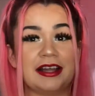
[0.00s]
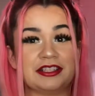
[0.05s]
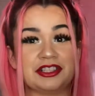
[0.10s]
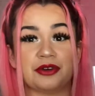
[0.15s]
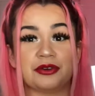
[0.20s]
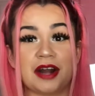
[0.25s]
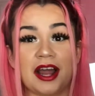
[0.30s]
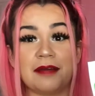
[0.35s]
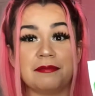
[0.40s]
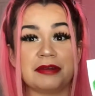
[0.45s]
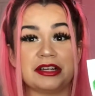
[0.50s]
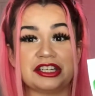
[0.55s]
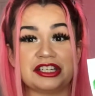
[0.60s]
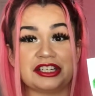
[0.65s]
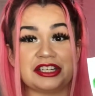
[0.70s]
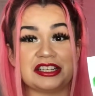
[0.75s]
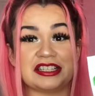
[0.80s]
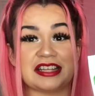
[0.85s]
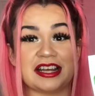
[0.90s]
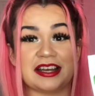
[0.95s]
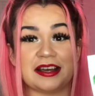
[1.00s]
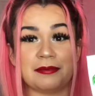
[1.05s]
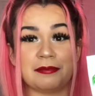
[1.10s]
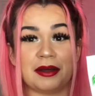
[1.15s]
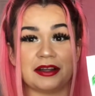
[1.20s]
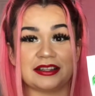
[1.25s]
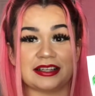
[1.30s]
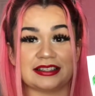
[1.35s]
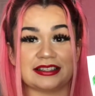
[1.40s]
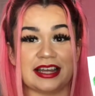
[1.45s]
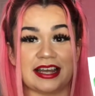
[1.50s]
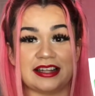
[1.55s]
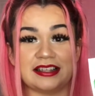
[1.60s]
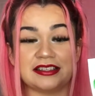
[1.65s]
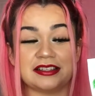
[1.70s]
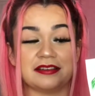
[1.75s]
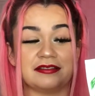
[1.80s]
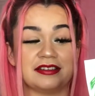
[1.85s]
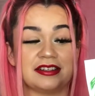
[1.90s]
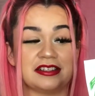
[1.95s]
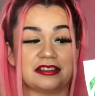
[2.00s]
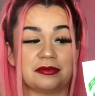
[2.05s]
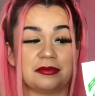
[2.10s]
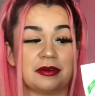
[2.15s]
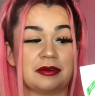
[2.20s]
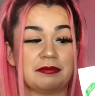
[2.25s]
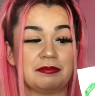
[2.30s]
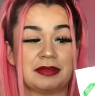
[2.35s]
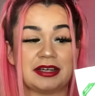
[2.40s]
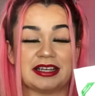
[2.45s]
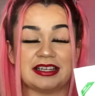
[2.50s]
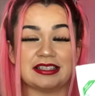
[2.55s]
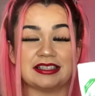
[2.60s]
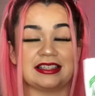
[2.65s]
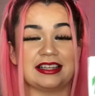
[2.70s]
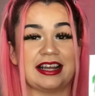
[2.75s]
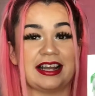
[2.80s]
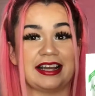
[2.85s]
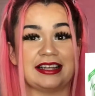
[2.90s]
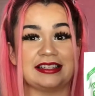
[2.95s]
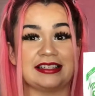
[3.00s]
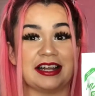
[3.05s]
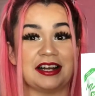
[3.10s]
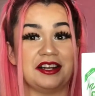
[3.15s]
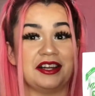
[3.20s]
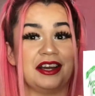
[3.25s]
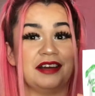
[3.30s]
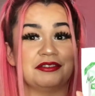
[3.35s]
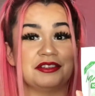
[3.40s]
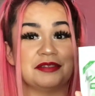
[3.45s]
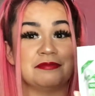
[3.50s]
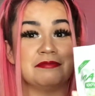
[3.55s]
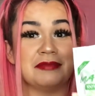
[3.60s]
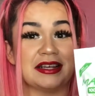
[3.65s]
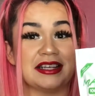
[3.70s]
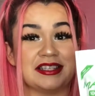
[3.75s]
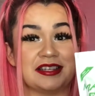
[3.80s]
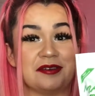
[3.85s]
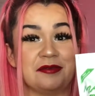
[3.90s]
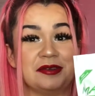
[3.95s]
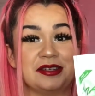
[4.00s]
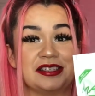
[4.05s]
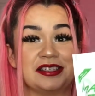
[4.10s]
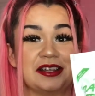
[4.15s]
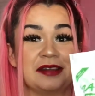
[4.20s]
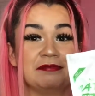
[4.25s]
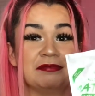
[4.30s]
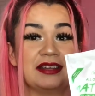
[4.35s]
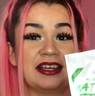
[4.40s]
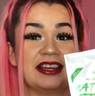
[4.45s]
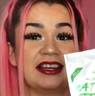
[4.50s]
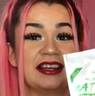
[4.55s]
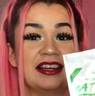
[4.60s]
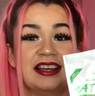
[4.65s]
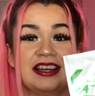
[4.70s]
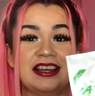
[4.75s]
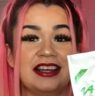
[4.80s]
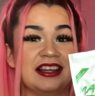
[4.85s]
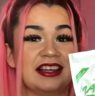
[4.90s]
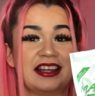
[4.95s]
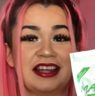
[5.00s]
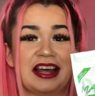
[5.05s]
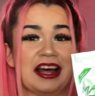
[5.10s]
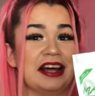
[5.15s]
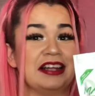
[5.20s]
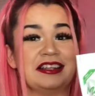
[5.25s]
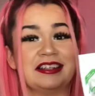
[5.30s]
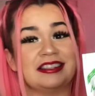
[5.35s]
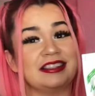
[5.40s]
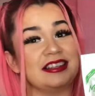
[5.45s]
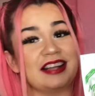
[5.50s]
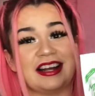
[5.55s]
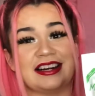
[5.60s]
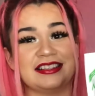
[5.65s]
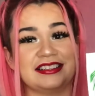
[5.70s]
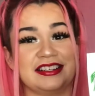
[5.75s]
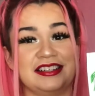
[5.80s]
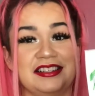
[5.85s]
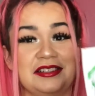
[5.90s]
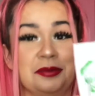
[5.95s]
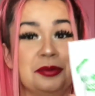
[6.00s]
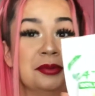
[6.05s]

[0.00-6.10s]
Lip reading: don't have much to say about the taste of this one because like I said, you have to mix it with something. Other than that, it tastes